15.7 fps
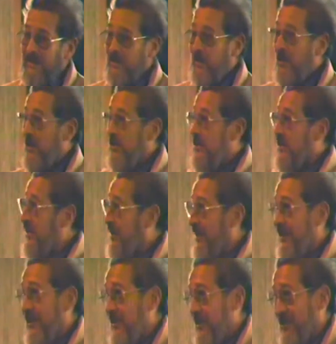Galt's
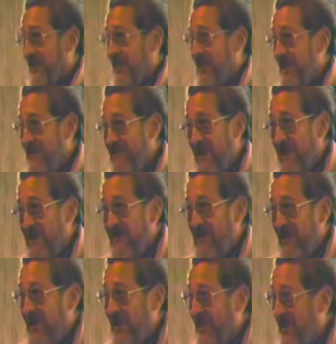Gulch even
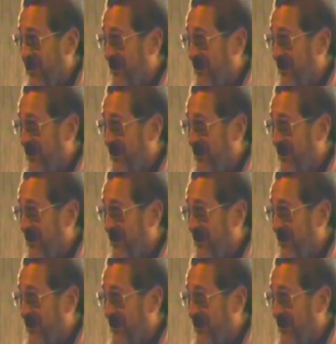was a